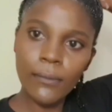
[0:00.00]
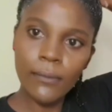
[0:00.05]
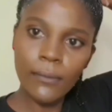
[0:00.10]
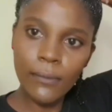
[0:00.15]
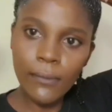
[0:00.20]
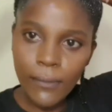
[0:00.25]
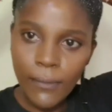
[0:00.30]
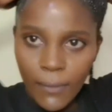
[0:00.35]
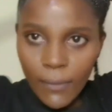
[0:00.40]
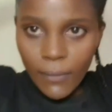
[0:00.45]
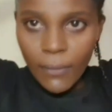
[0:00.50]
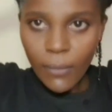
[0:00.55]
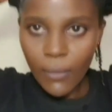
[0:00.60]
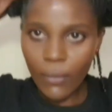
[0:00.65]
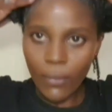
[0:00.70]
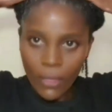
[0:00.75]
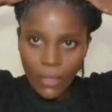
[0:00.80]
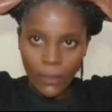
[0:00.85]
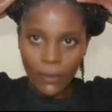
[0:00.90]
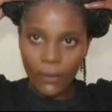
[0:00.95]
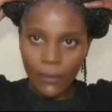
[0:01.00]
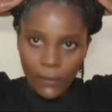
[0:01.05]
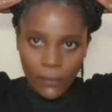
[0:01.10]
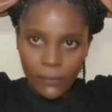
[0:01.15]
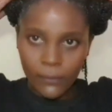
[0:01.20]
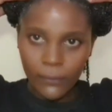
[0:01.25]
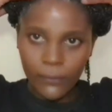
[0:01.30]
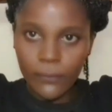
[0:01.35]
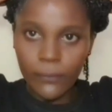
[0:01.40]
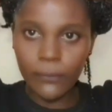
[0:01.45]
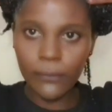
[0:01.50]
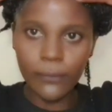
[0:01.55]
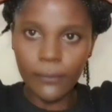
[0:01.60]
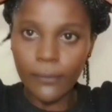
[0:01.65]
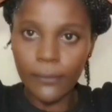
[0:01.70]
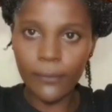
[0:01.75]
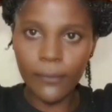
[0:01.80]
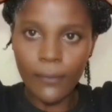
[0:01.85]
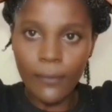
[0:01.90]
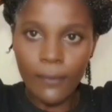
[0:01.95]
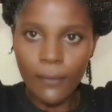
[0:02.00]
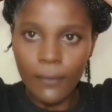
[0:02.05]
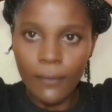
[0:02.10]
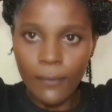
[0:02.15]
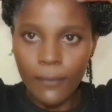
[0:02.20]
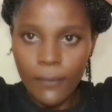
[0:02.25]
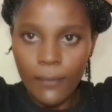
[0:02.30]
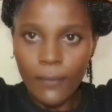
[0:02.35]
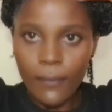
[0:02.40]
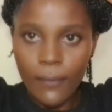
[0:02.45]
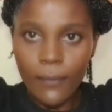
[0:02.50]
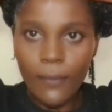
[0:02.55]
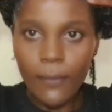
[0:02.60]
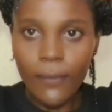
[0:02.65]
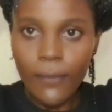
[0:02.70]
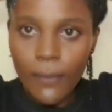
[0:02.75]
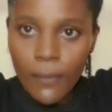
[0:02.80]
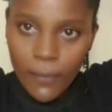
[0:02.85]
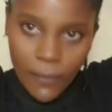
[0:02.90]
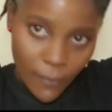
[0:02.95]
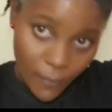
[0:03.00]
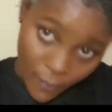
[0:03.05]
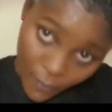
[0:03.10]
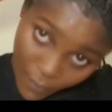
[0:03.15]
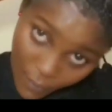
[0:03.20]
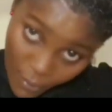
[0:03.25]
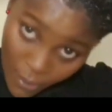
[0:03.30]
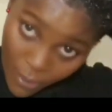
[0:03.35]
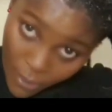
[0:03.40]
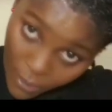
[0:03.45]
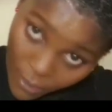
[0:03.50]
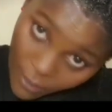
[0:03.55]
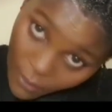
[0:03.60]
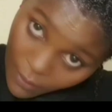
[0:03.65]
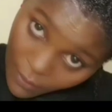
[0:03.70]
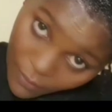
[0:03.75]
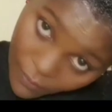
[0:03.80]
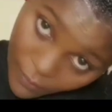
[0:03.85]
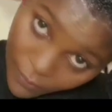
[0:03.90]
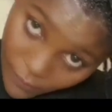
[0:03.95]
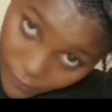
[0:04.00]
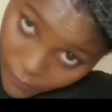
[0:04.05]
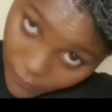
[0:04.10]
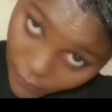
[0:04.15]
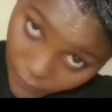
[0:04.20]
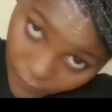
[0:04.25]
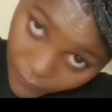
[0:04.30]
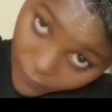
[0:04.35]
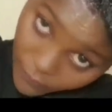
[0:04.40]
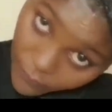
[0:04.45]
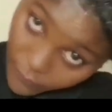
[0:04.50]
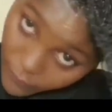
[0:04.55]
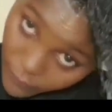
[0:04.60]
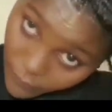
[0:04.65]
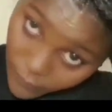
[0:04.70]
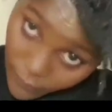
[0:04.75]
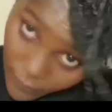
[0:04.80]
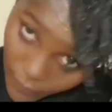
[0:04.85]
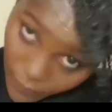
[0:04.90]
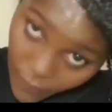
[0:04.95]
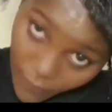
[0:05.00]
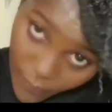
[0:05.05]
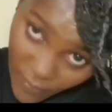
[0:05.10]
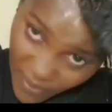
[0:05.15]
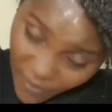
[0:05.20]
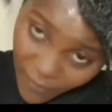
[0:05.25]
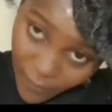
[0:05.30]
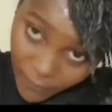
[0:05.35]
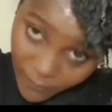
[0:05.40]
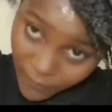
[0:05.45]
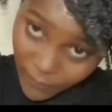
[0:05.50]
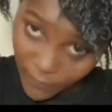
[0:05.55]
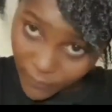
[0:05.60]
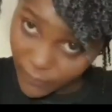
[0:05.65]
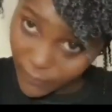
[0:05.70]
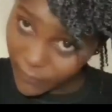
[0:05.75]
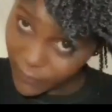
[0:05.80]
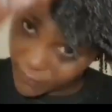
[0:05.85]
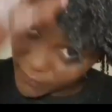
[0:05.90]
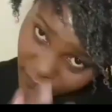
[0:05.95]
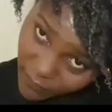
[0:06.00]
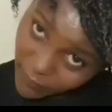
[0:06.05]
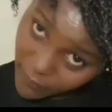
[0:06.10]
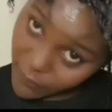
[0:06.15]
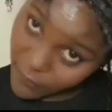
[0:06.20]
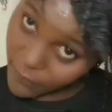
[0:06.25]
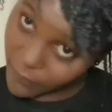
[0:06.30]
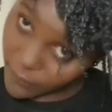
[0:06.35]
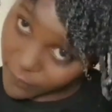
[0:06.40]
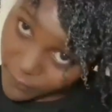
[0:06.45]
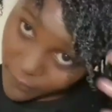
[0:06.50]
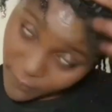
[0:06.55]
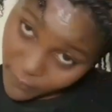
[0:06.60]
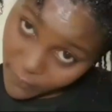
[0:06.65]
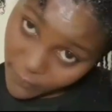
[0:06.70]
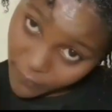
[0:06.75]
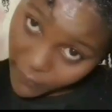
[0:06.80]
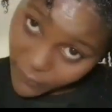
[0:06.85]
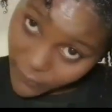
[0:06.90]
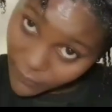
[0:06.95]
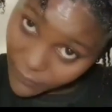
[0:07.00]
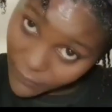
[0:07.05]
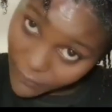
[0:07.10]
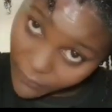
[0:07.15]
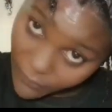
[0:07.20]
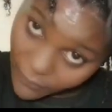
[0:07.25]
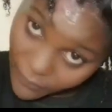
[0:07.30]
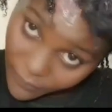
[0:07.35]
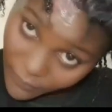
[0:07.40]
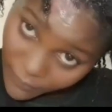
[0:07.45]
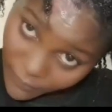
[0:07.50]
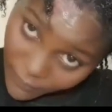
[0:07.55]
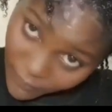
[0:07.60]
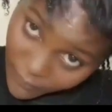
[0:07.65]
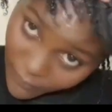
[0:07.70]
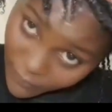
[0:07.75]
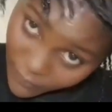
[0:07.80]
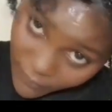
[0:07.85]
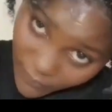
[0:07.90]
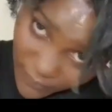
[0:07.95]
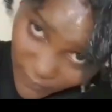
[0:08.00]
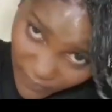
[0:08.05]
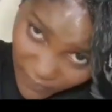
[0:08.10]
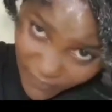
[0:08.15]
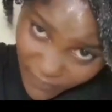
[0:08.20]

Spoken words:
After that, you shampoo your hair and make sure that you really clean your scalp. I want to